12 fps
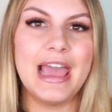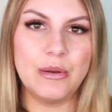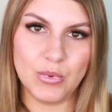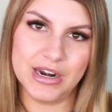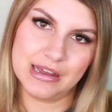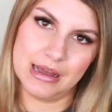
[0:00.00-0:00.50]
and
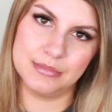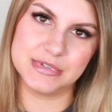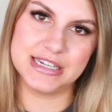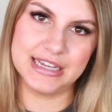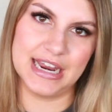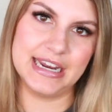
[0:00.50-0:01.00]
when it comes
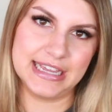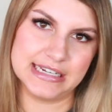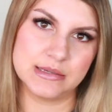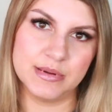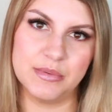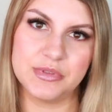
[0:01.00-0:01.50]
to getting
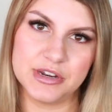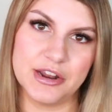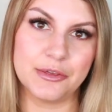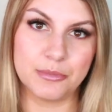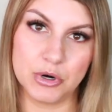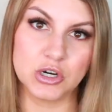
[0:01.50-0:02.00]
intimate with
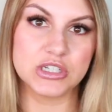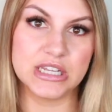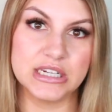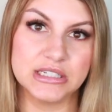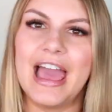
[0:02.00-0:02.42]
another person.